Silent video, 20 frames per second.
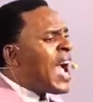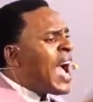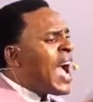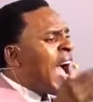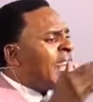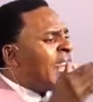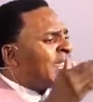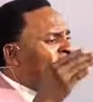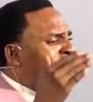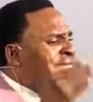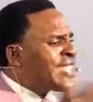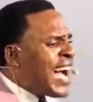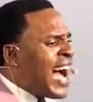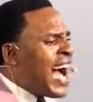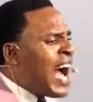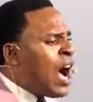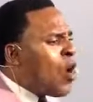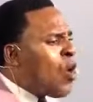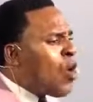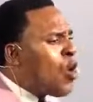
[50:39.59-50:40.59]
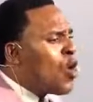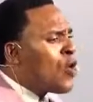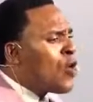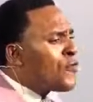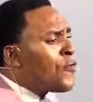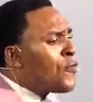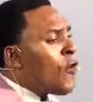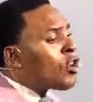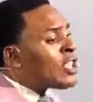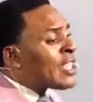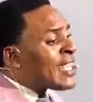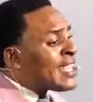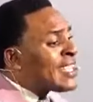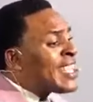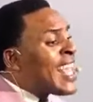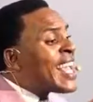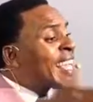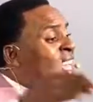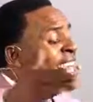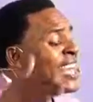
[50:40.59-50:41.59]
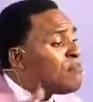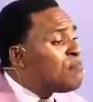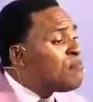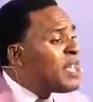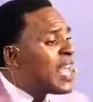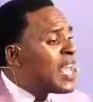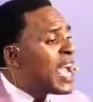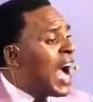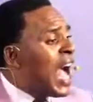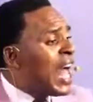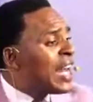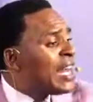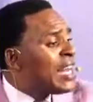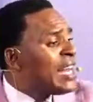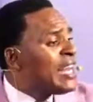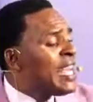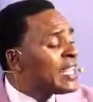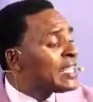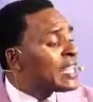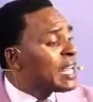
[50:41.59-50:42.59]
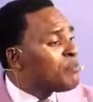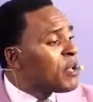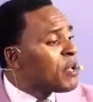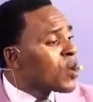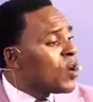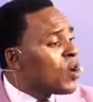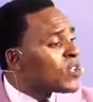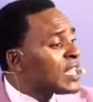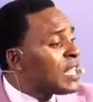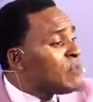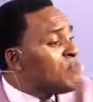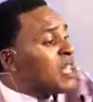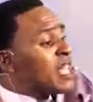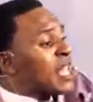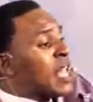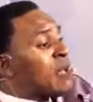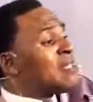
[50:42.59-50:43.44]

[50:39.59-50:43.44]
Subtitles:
hast thou forsaken me? Alienated, because he became